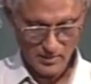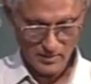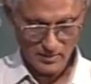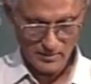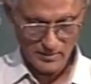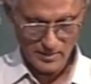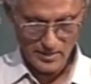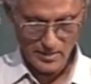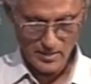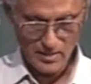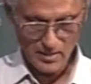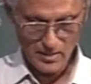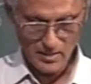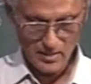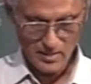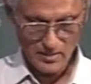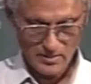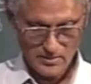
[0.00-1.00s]
the
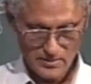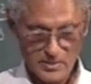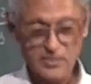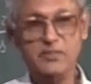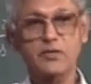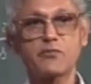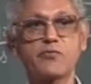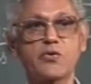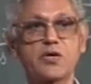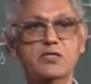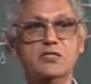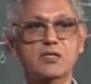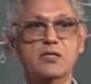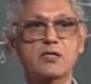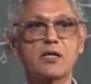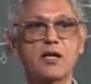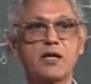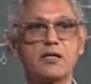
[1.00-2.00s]
system
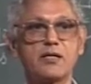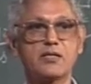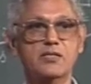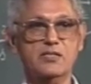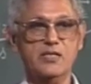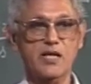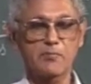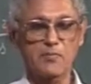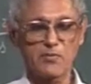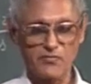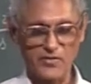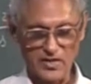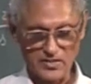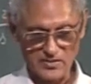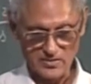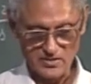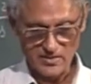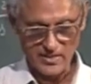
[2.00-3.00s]
function and its
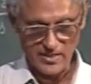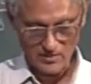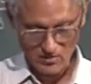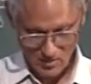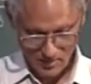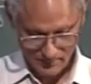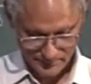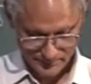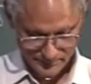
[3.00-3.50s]
ramifications later on.